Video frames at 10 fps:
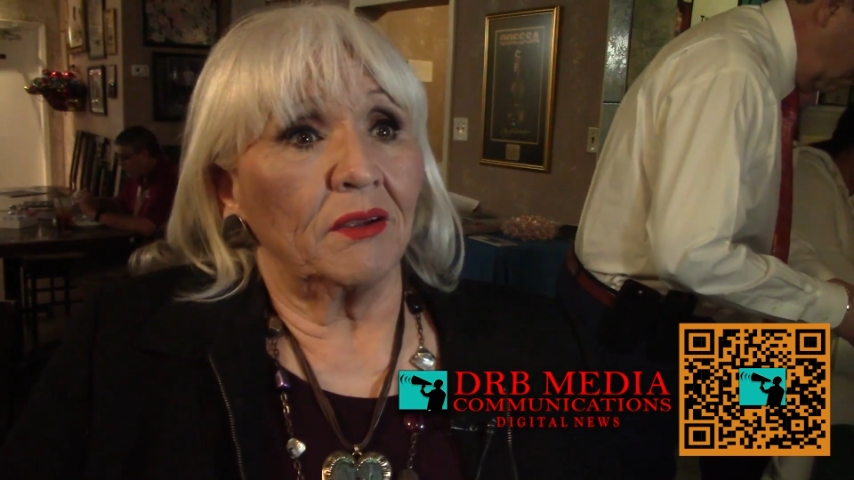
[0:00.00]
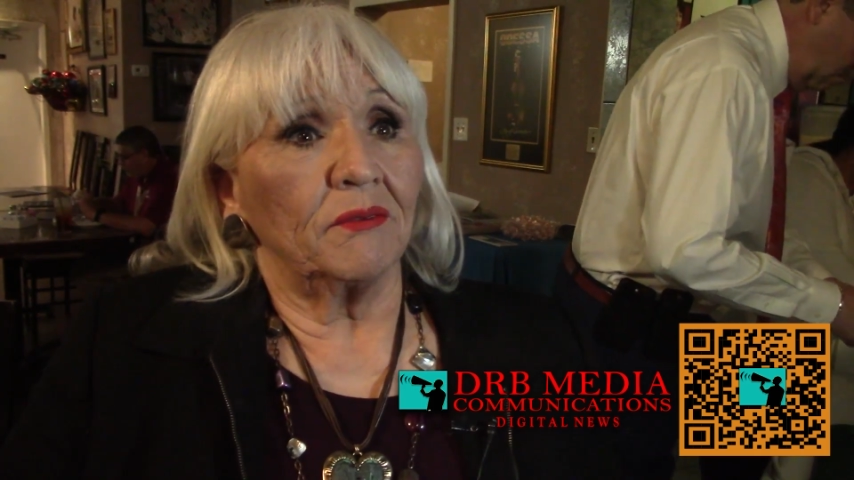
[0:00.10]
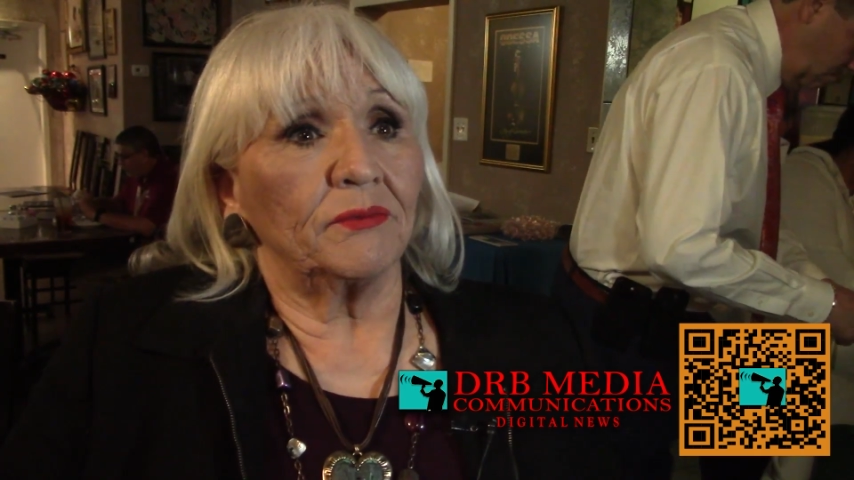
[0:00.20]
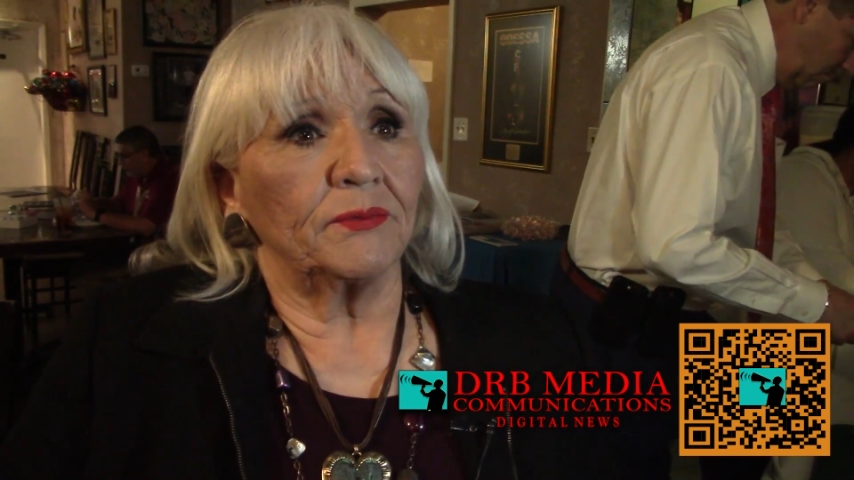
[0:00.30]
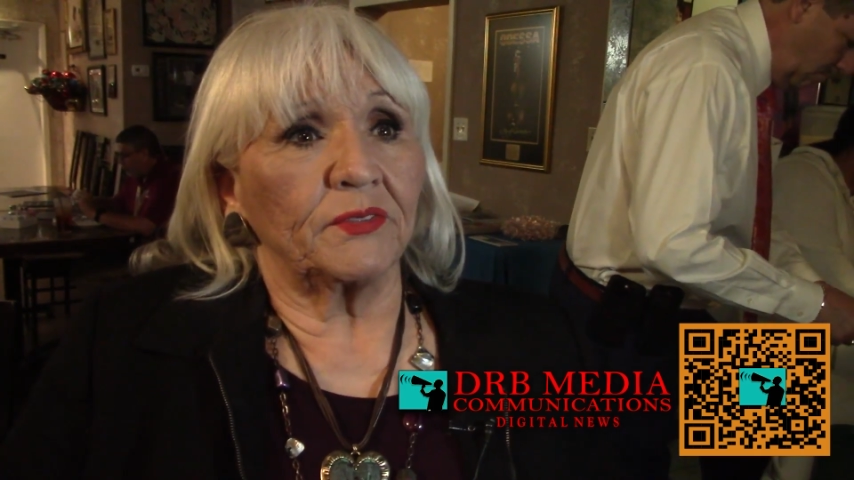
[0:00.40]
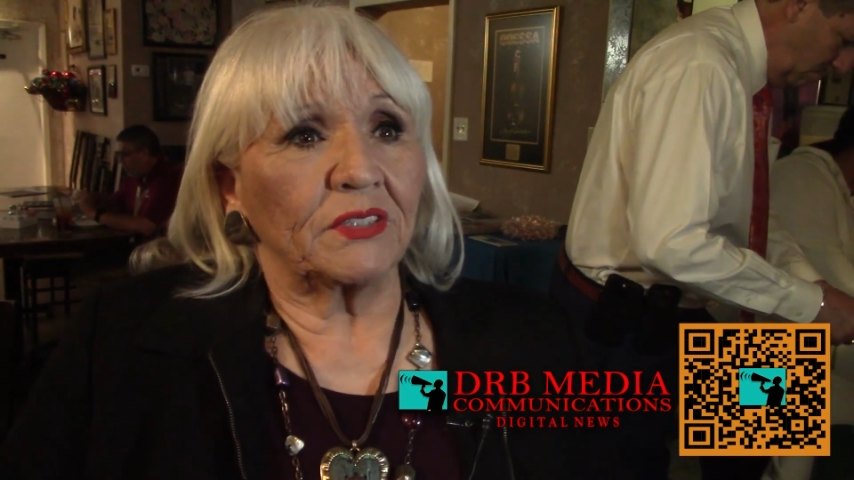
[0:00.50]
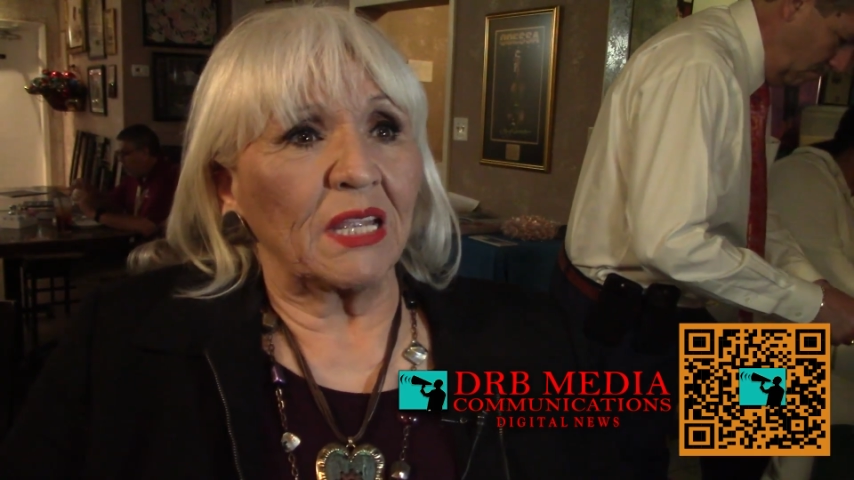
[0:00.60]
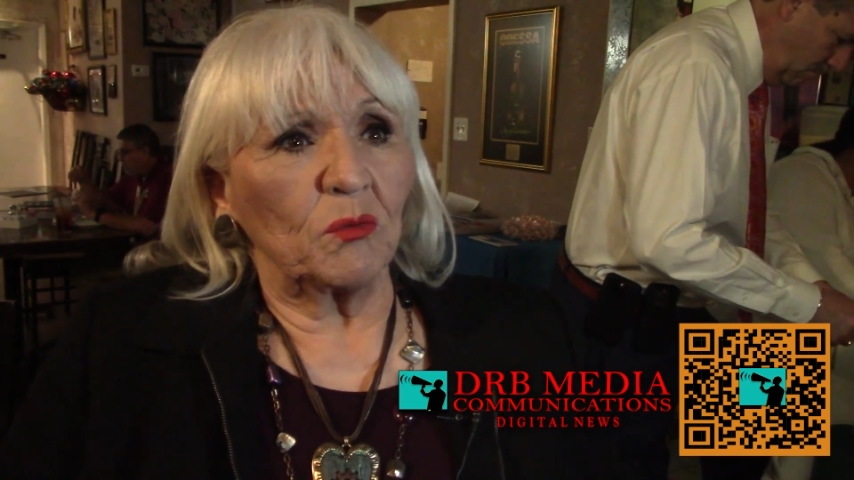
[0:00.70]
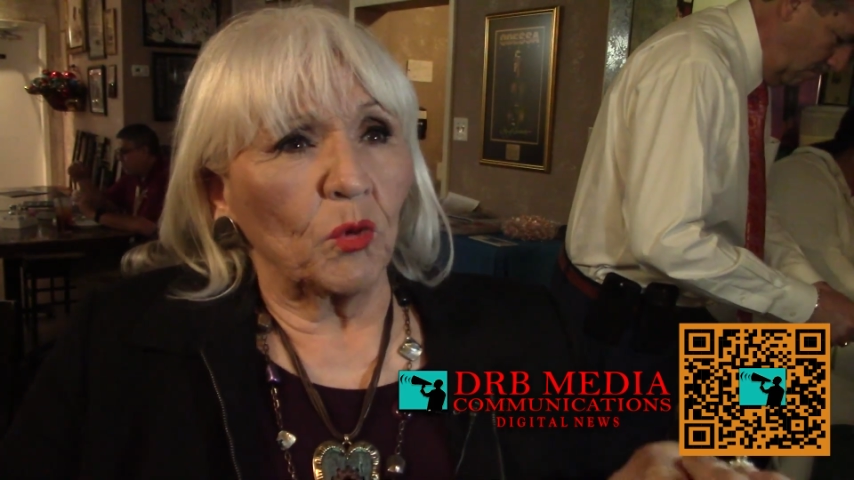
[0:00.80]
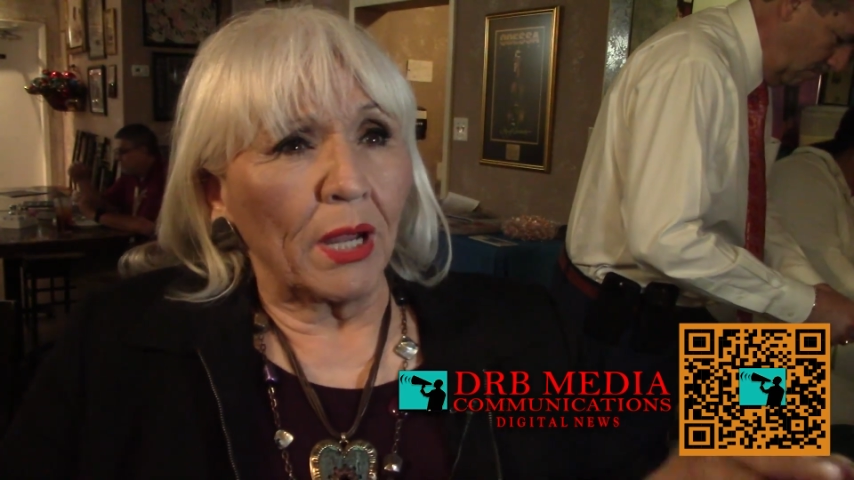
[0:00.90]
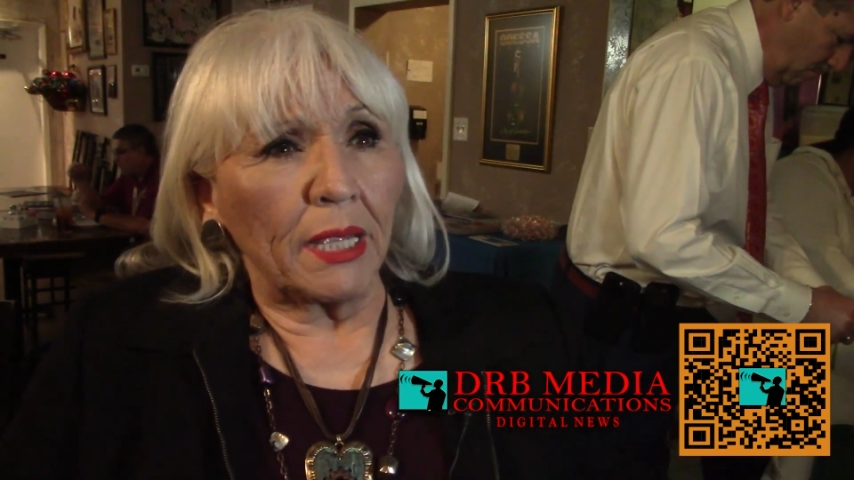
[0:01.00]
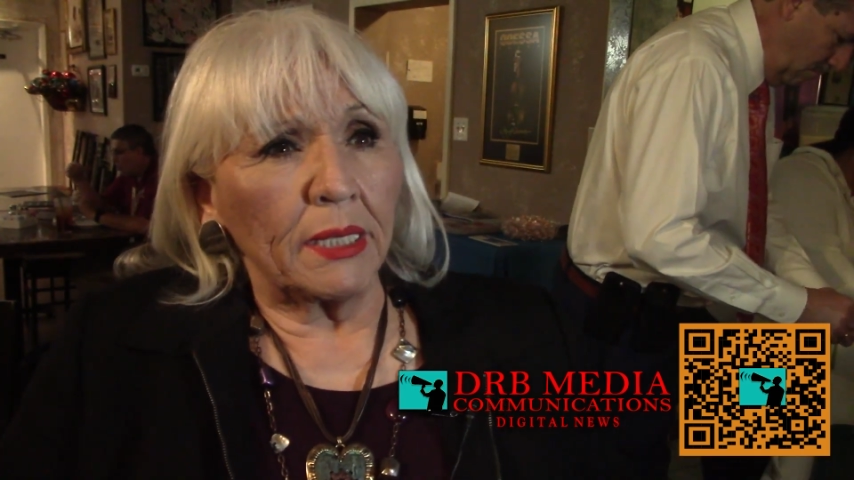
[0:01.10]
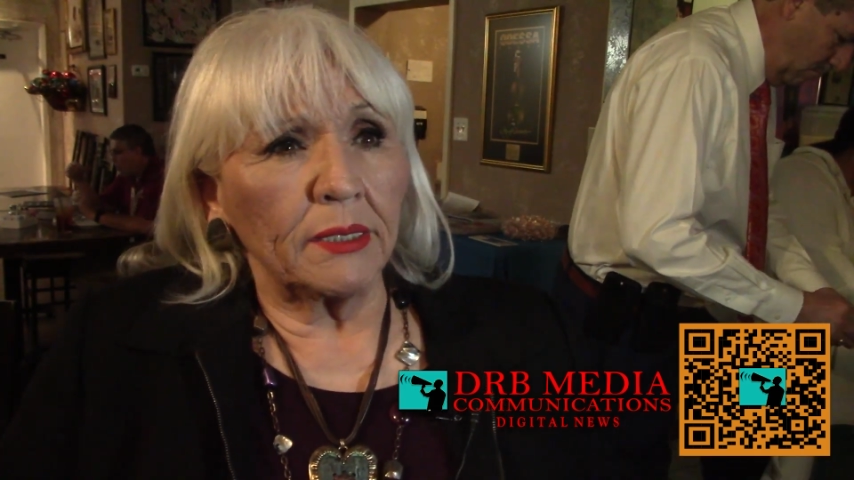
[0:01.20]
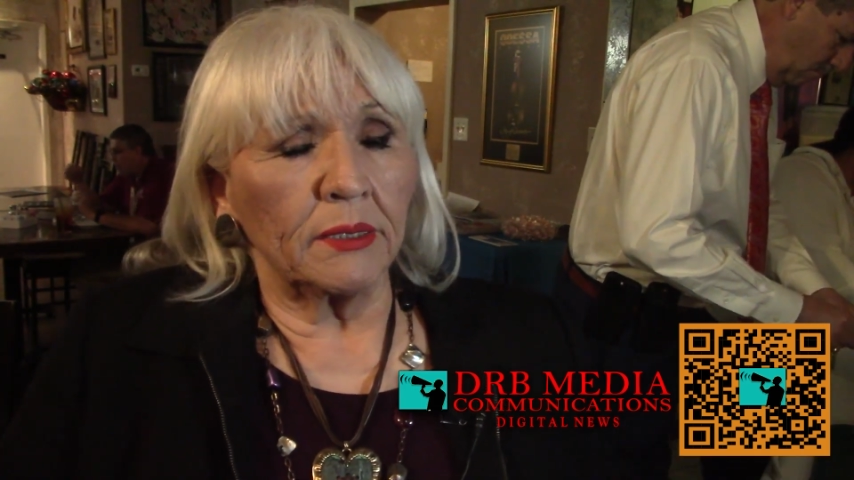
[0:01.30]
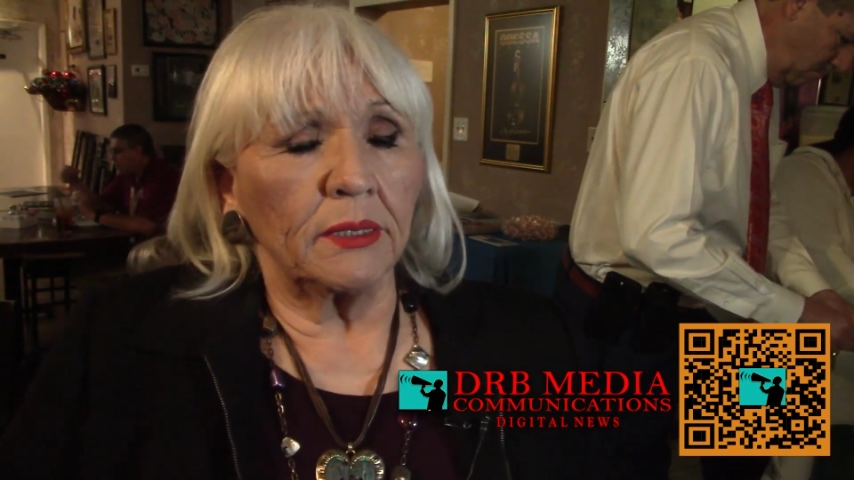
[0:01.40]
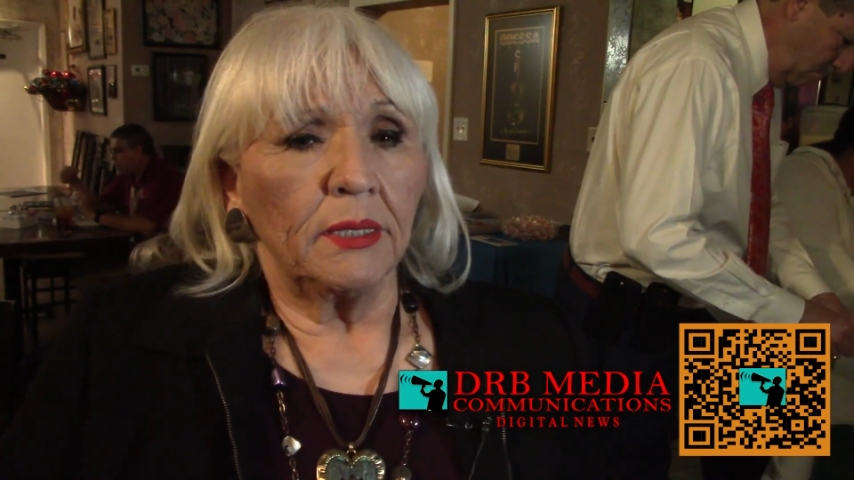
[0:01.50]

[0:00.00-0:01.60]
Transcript: of statewide